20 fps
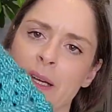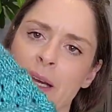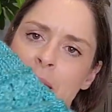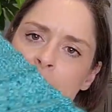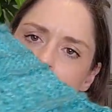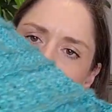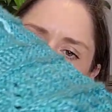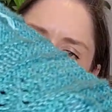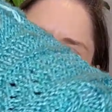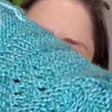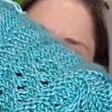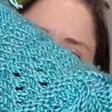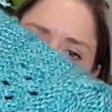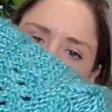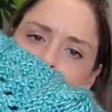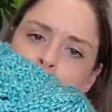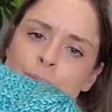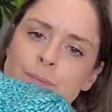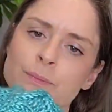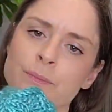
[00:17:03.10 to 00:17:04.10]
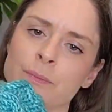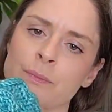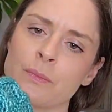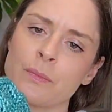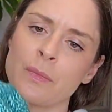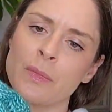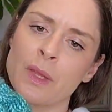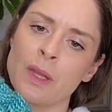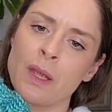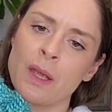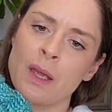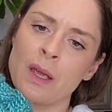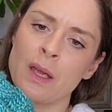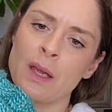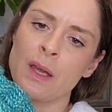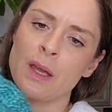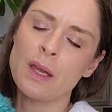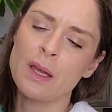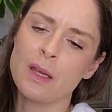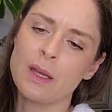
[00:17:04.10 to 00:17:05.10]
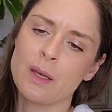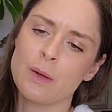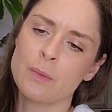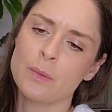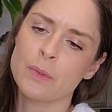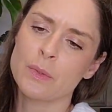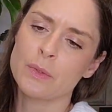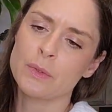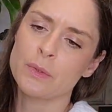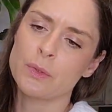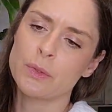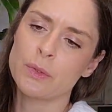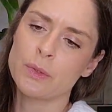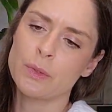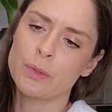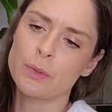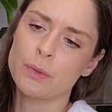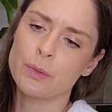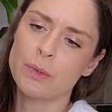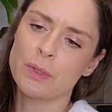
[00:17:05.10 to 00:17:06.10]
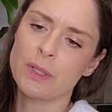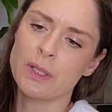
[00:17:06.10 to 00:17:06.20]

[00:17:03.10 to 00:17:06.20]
now, and I want to do